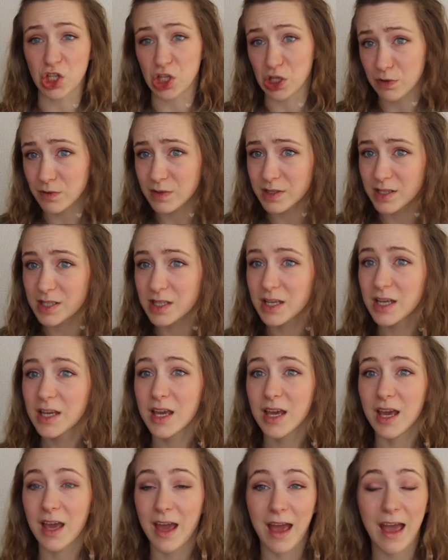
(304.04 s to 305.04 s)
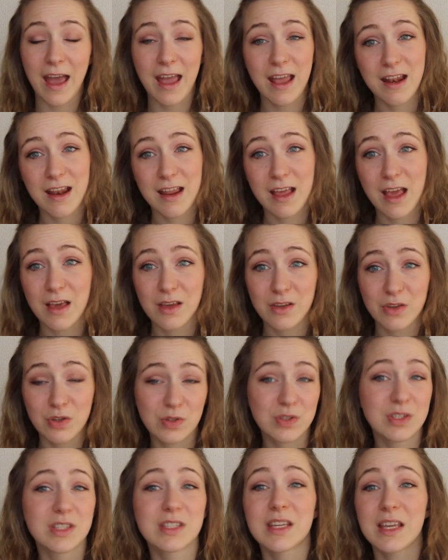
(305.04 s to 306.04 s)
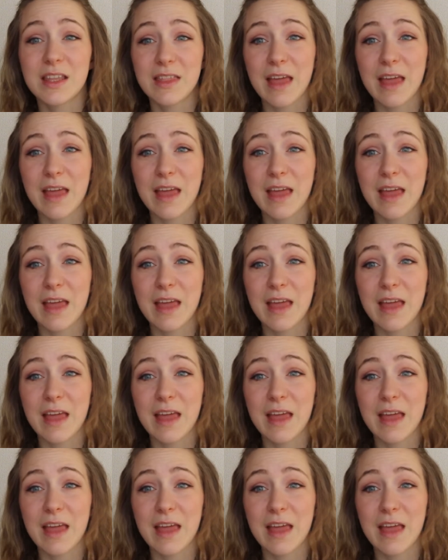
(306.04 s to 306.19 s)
use, and you'll see